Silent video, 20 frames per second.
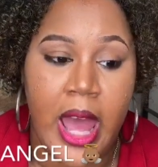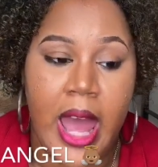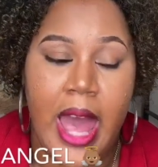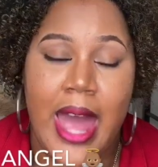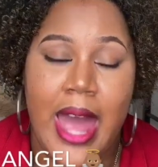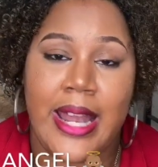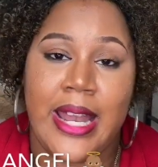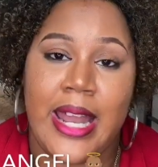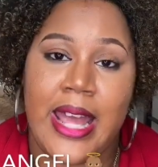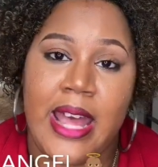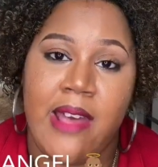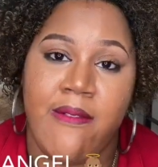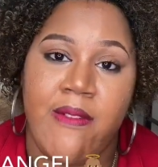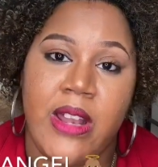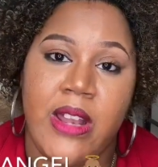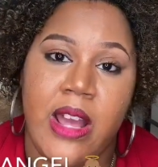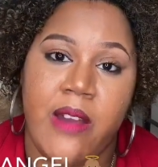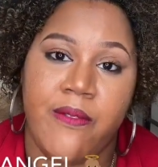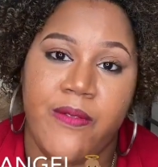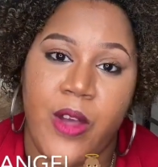And
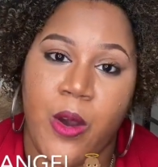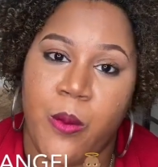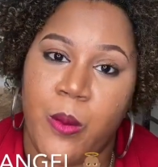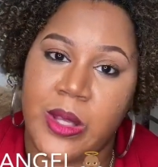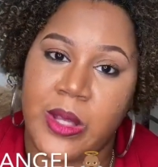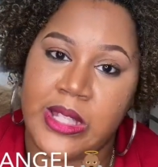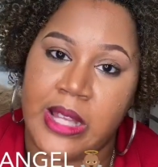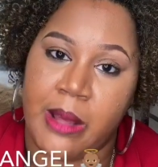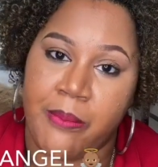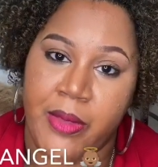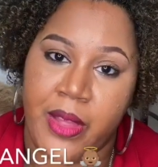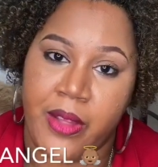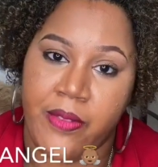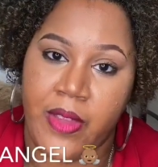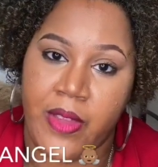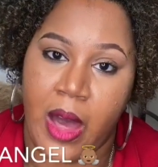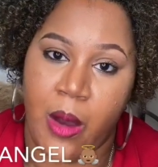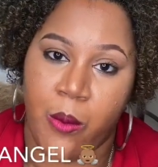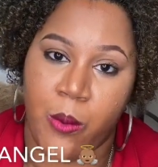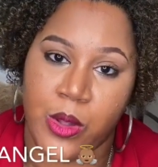even if there was something
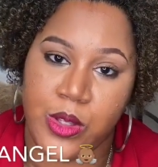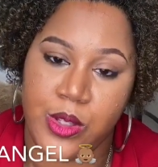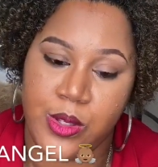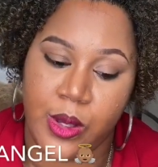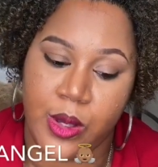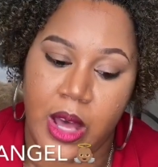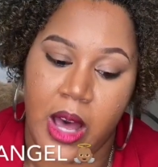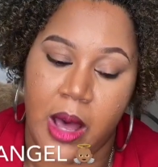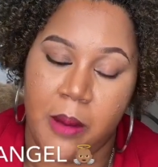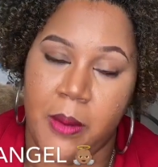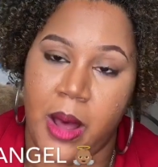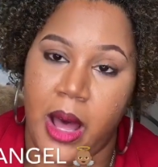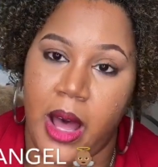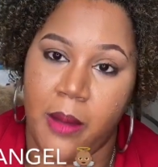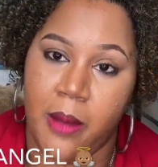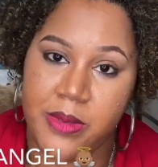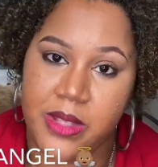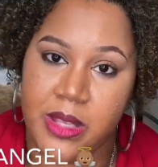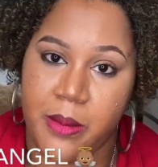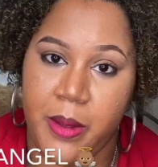that was to come
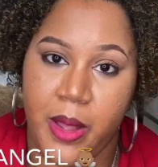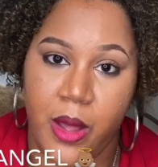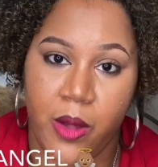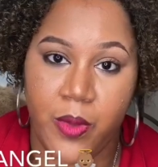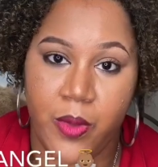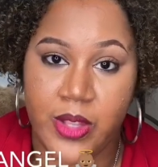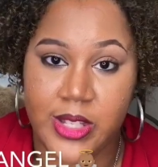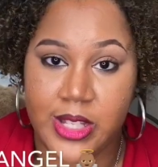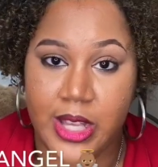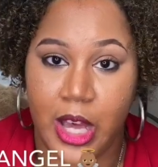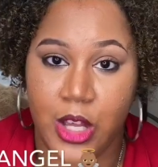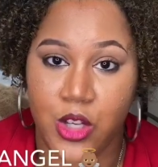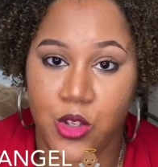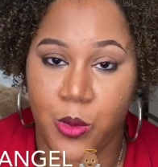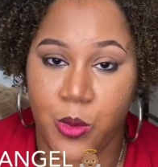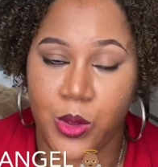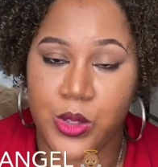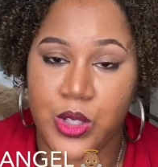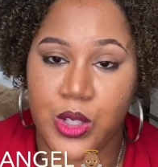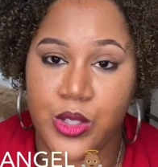up to be on the
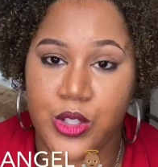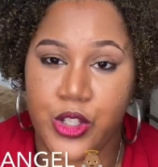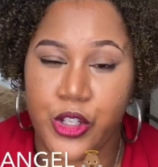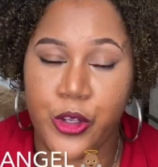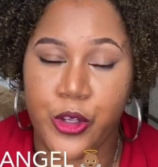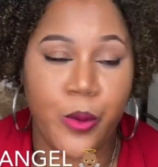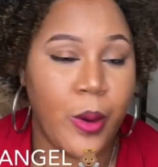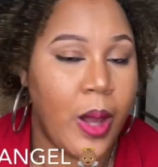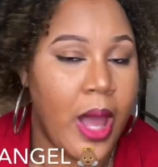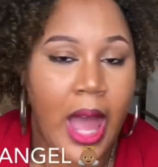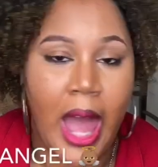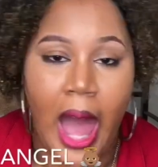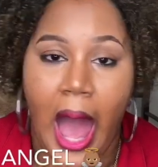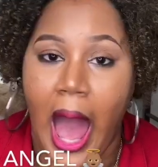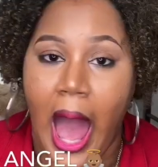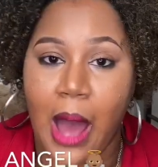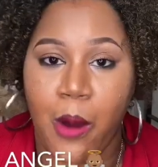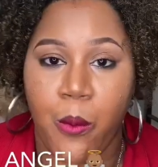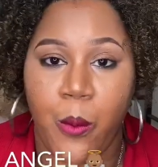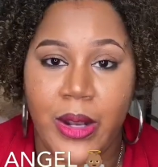schedule to do,
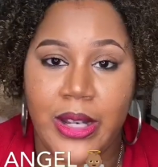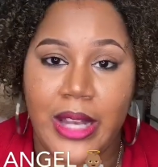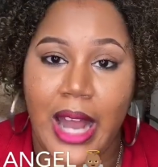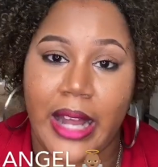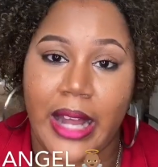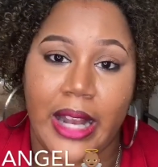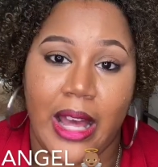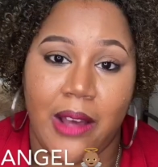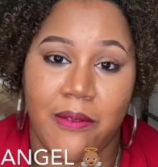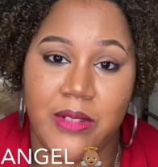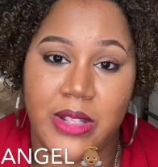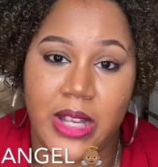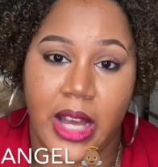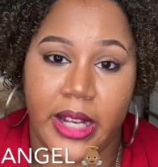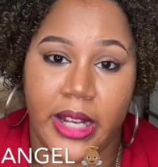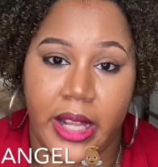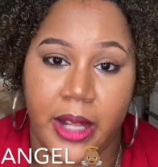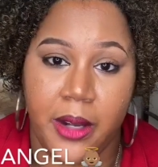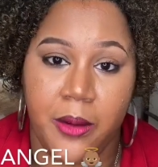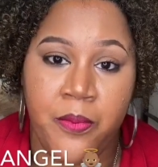I would not have
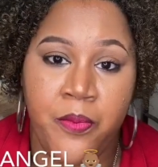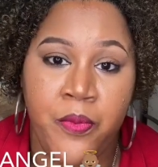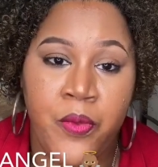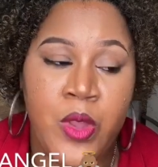done it.